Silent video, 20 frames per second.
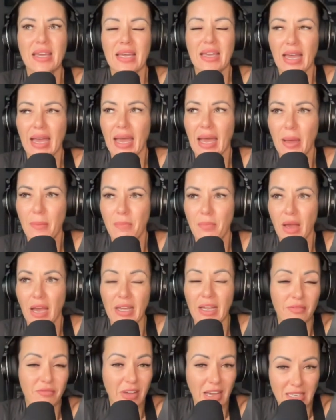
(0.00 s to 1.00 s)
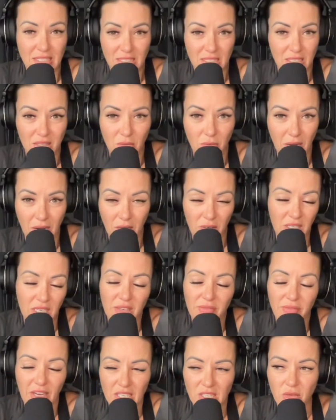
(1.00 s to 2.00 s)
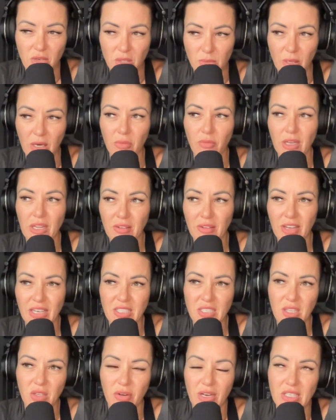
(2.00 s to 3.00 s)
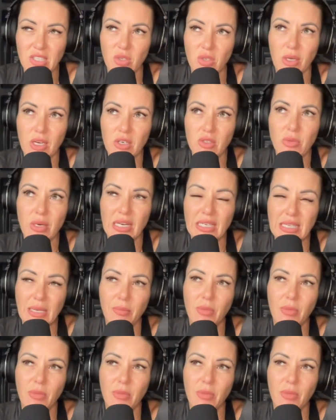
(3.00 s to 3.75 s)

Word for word: um, I invested the rest, or didn't invest the rest, but I reinvested the rest. So here's what I did.